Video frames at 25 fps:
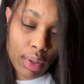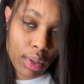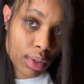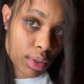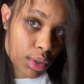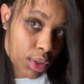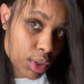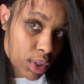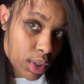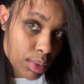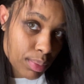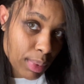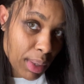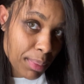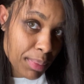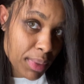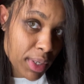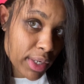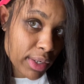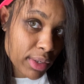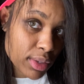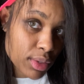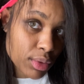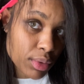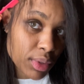just baby
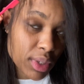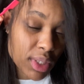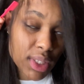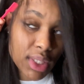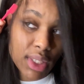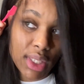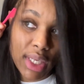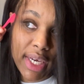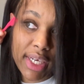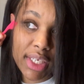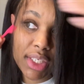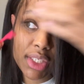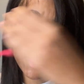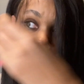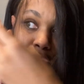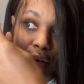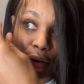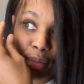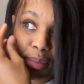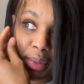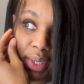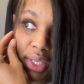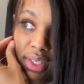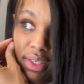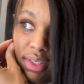hairs on this side, y'all,
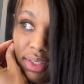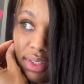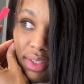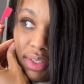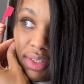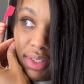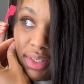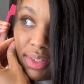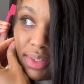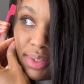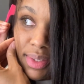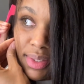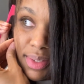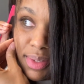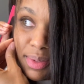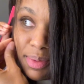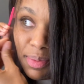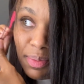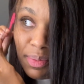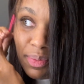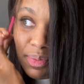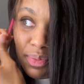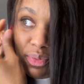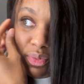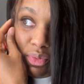because
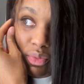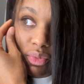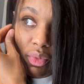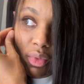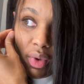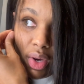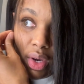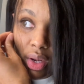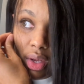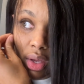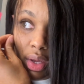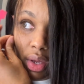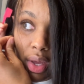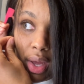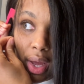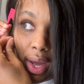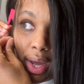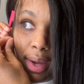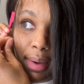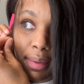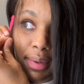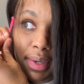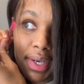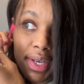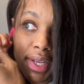
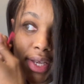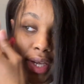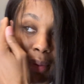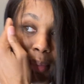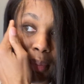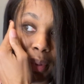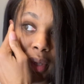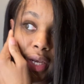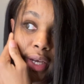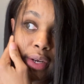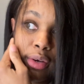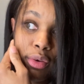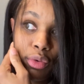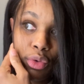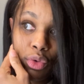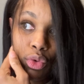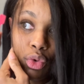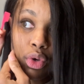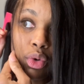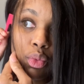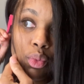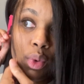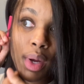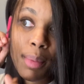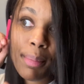I did plan on
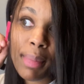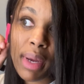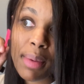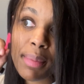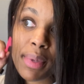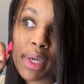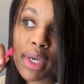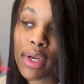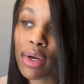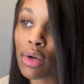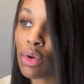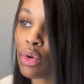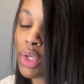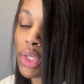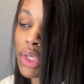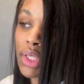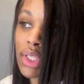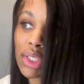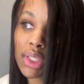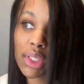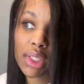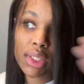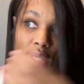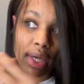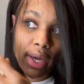doing one baby hair on
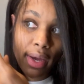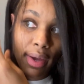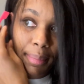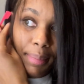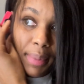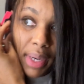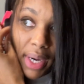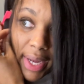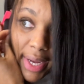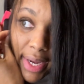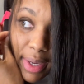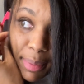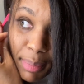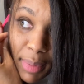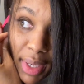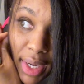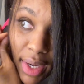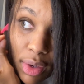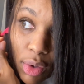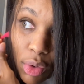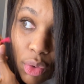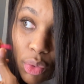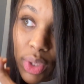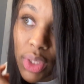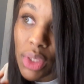this side, but I am
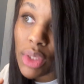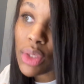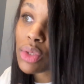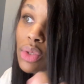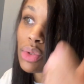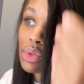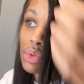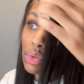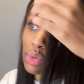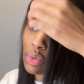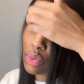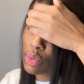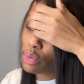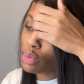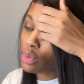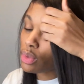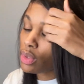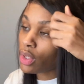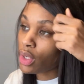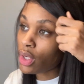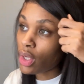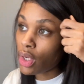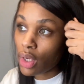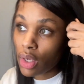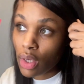not going to
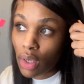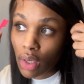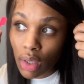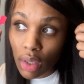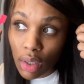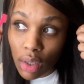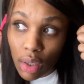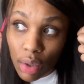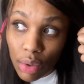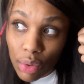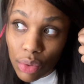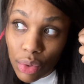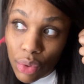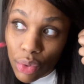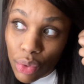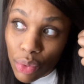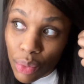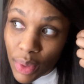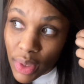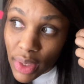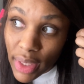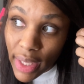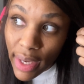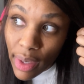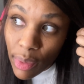go through
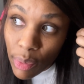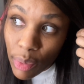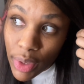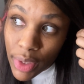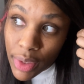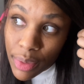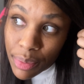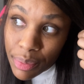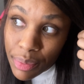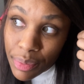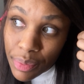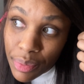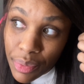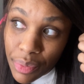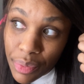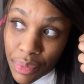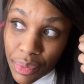with that one.